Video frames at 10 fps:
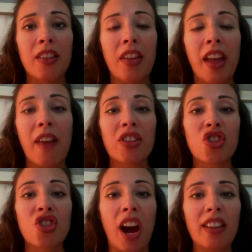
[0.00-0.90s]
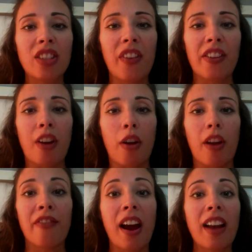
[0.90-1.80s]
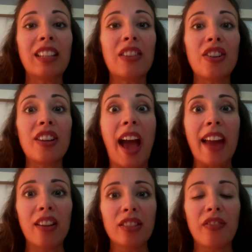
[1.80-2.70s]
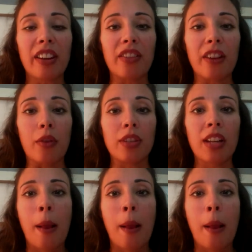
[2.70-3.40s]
they have this child to figure out, and finally they're an adult to figure out.